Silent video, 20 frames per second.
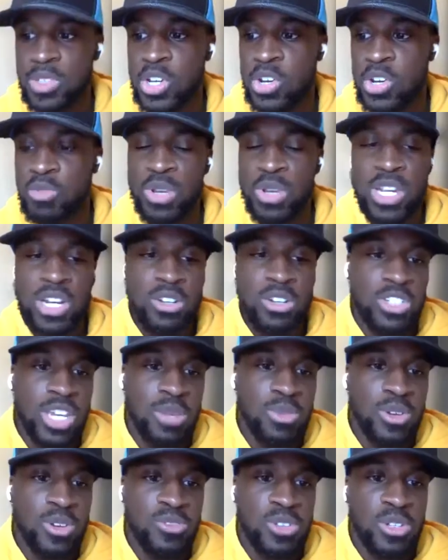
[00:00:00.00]
career,
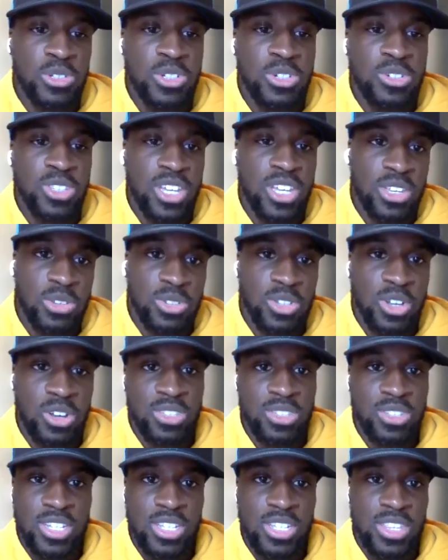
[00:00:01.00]
shape your future, then you
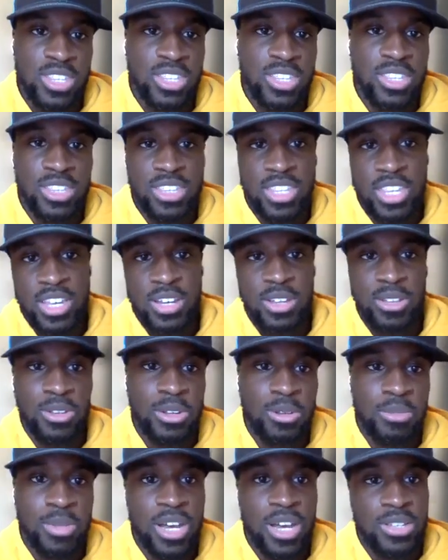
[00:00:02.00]
start to think a
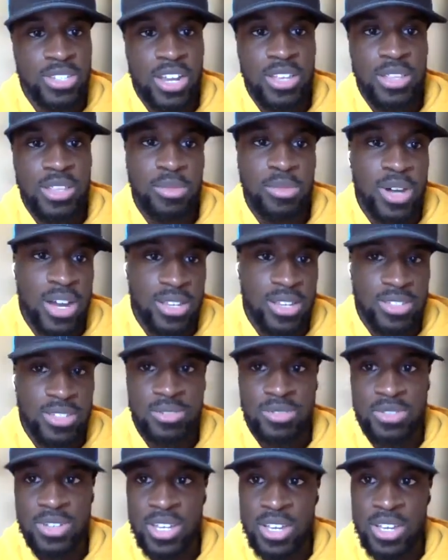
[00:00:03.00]
little bit outside the box of